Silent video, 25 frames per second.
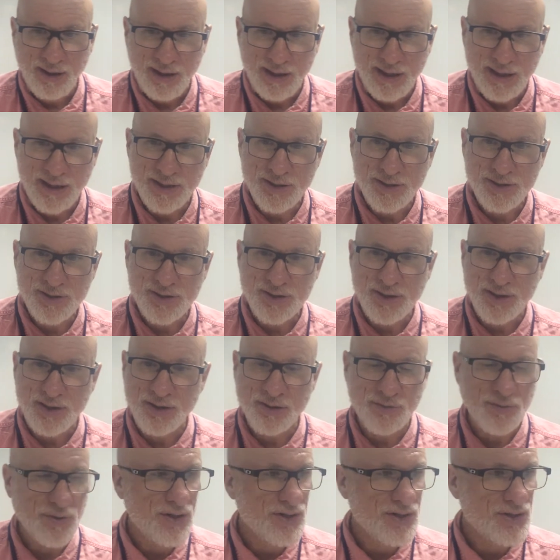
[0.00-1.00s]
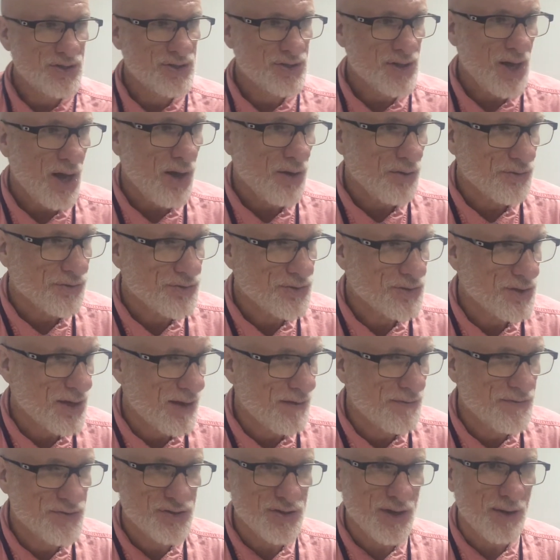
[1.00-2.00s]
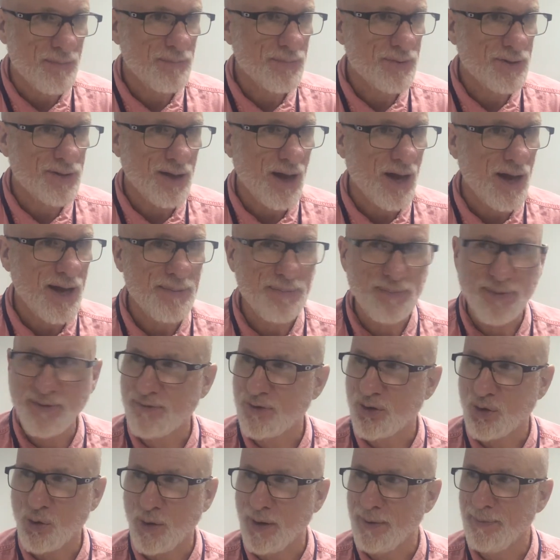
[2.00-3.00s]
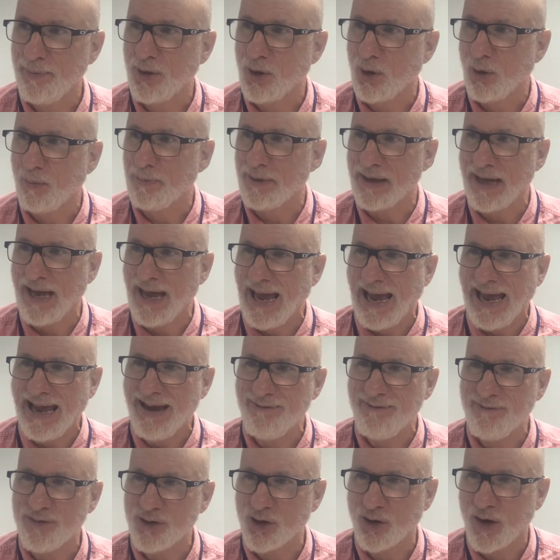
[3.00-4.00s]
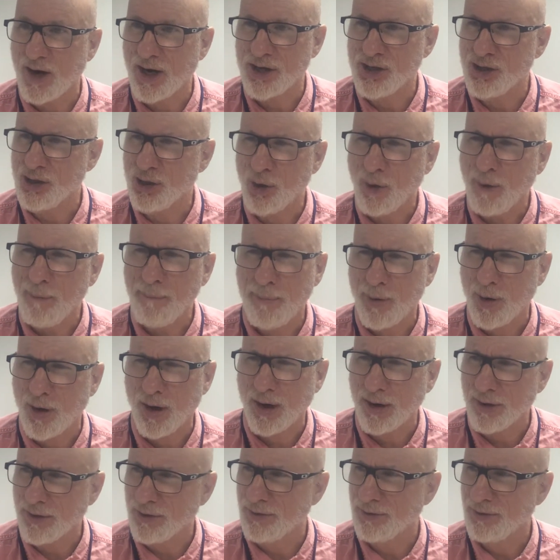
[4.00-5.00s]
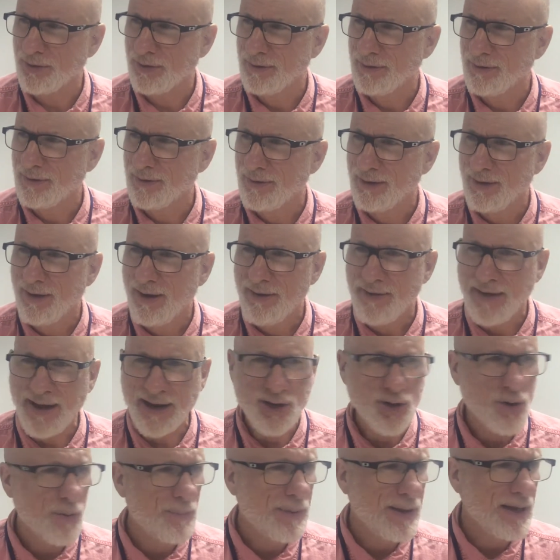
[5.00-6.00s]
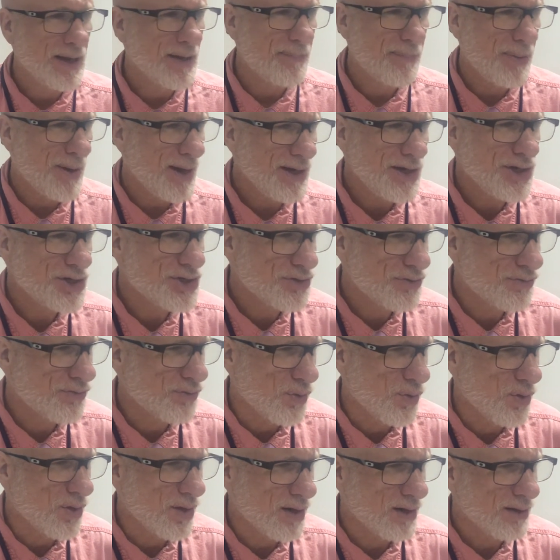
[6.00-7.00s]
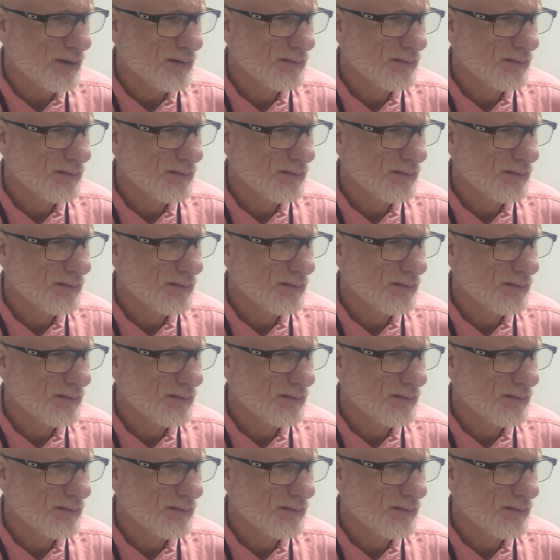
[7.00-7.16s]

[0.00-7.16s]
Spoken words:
is the result of some type of criminal behavior on your part that you're being punished for.